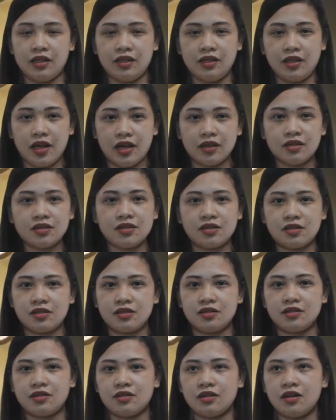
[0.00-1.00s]
Next,
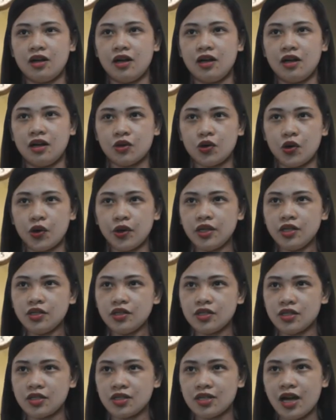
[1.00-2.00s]
according
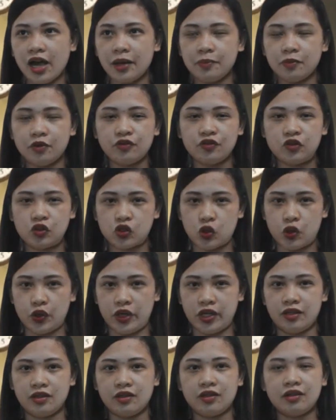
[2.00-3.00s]
to the type of
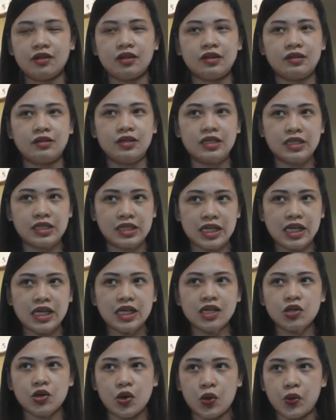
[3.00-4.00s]
joint, the
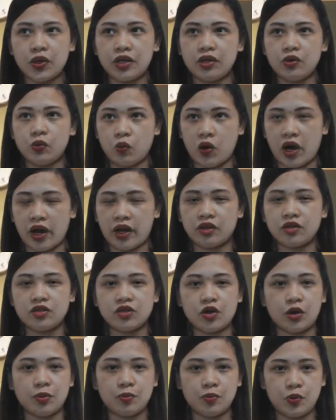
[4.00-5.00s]
tin-coated
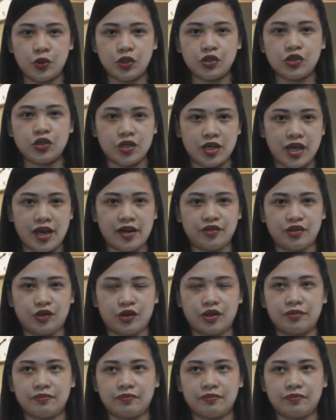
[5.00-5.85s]
wires are put together.